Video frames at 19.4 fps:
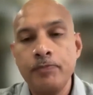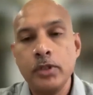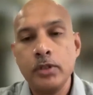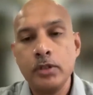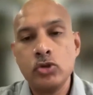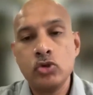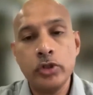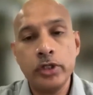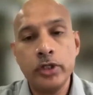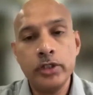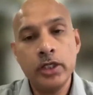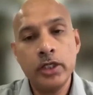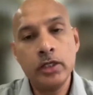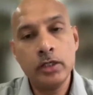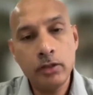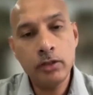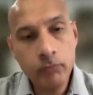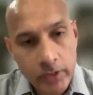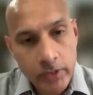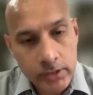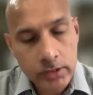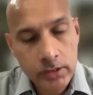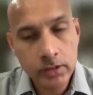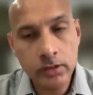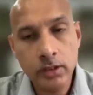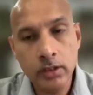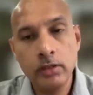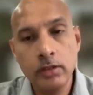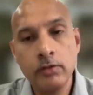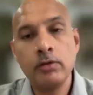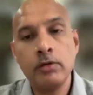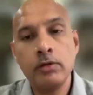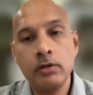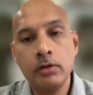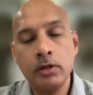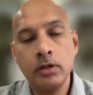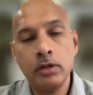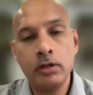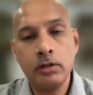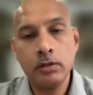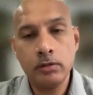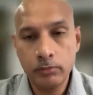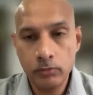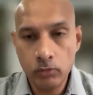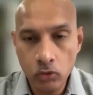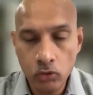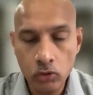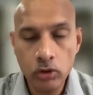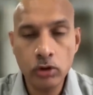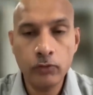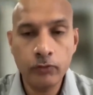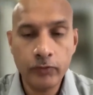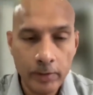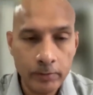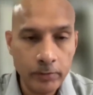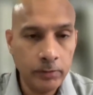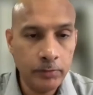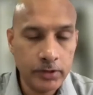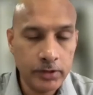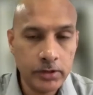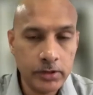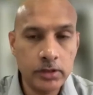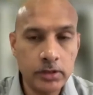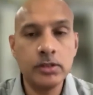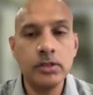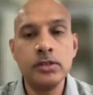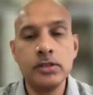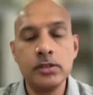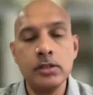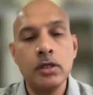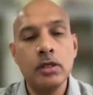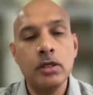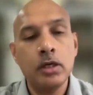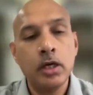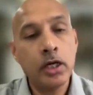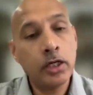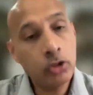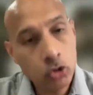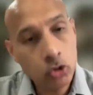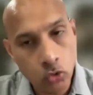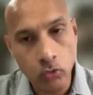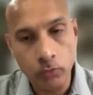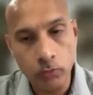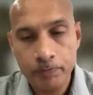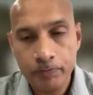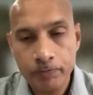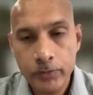so that they can invest in their own or family businesses and grow.